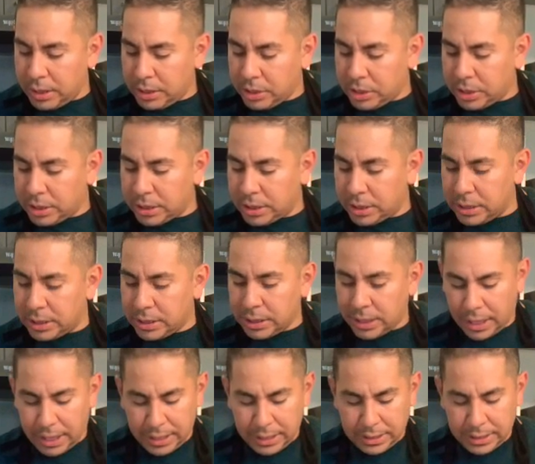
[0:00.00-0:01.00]
just to
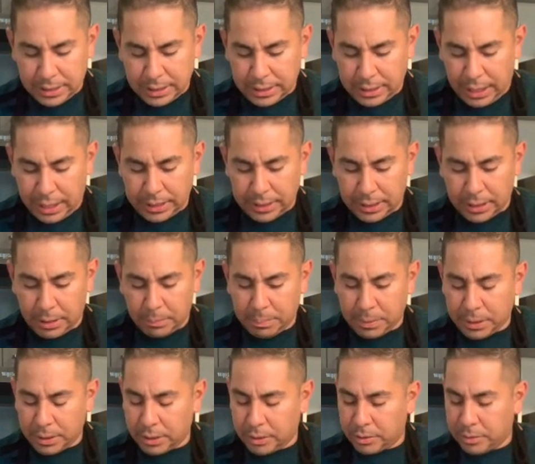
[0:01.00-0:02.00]
kind of sizz it up a
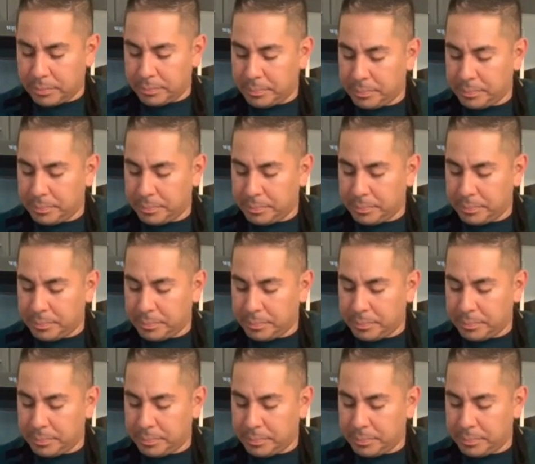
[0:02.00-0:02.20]
little.